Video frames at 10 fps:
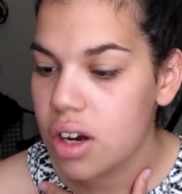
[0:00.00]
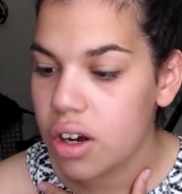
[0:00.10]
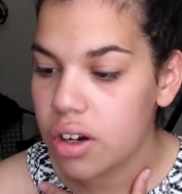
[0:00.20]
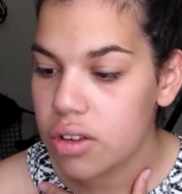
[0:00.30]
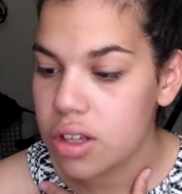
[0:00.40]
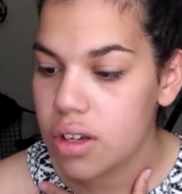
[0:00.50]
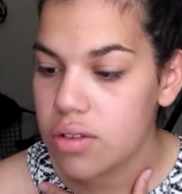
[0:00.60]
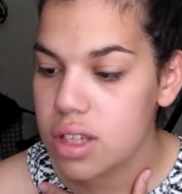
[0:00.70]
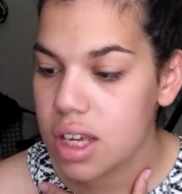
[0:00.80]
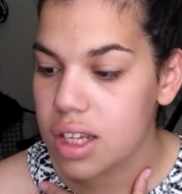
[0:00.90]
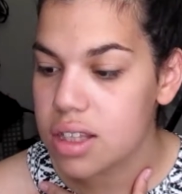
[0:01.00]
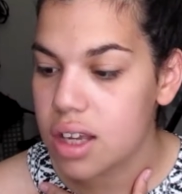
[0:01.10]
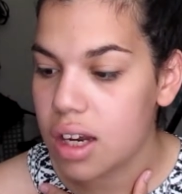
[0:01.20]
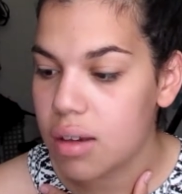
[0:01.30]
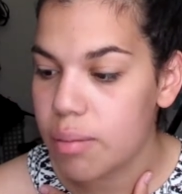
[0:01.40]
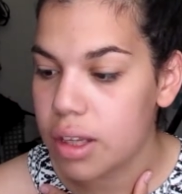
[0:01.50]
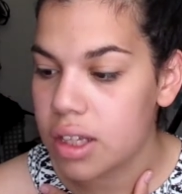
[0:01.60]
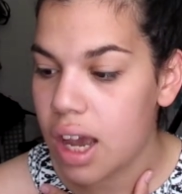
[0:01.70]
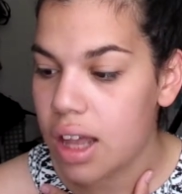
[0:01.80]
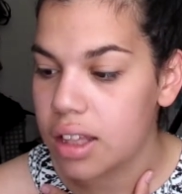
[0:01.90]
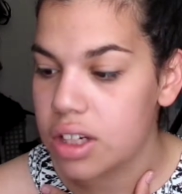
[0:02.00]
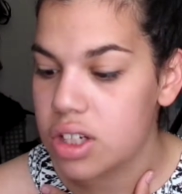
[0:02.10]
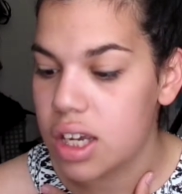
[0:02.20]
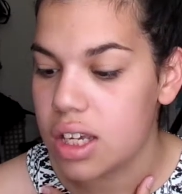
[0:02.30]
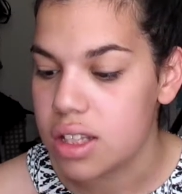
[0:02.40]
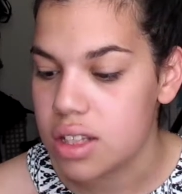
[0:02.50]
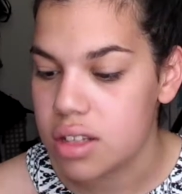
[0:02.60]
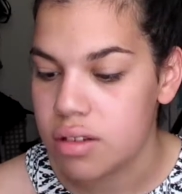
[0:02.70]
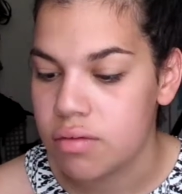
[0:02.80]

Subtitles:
earth tones, and exotic metallic shades.